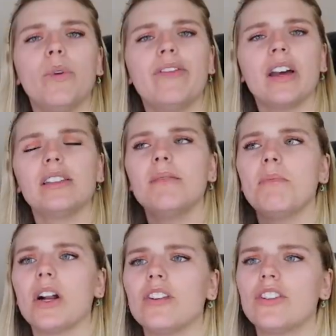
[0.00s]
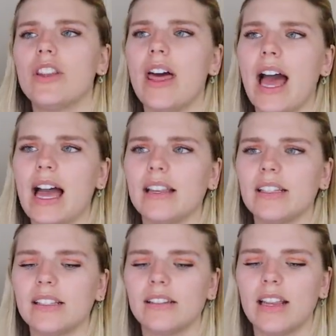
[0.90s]
we've got some merch
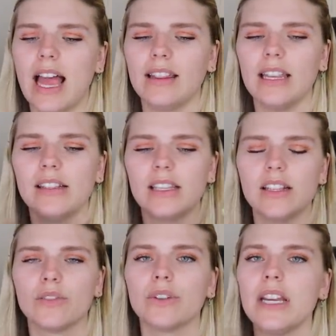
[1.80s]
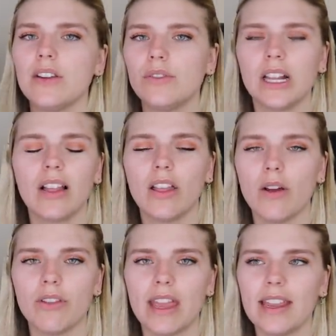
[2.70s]
that at least is reusing
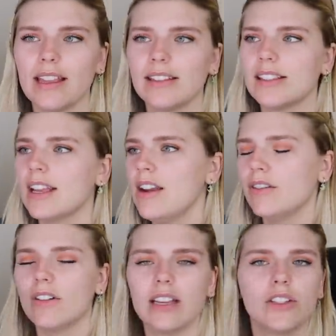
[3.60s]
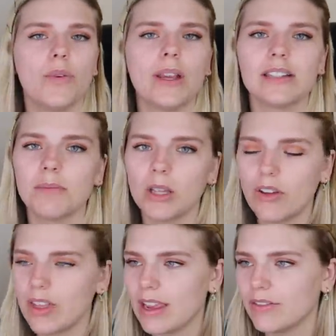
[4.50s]
clothing. It's rescuing some
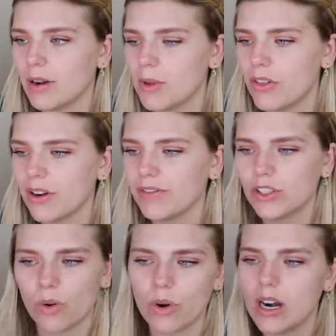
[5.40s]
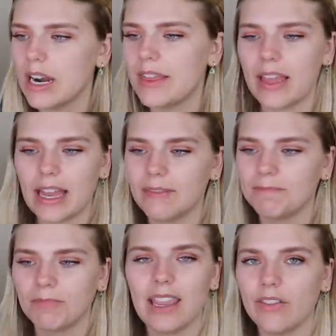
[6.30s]
clothing from a thrift store and
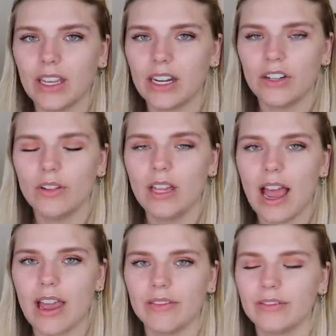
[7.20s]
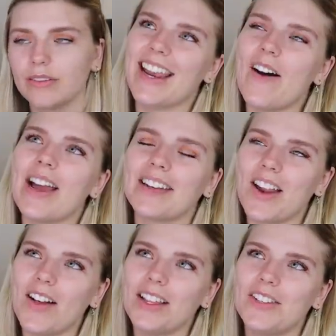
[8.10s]
then giving it a new life. Now, I
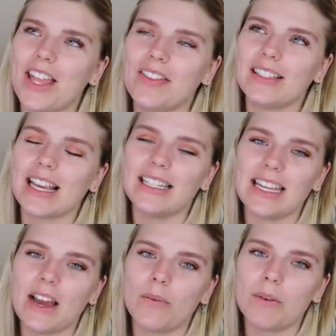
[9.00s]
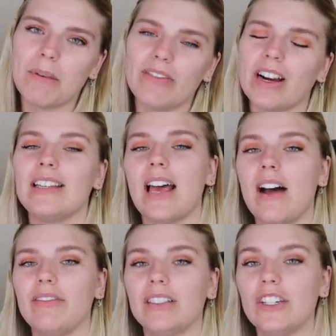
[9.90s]
acknowledge that this idea would be very
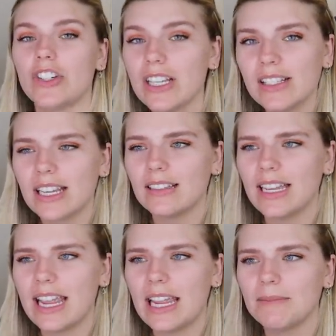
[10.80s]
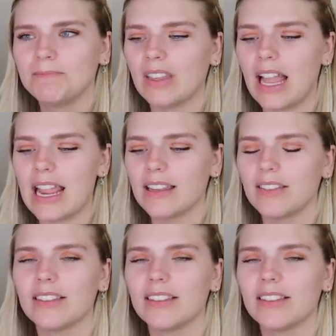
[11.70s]
tough logistically, like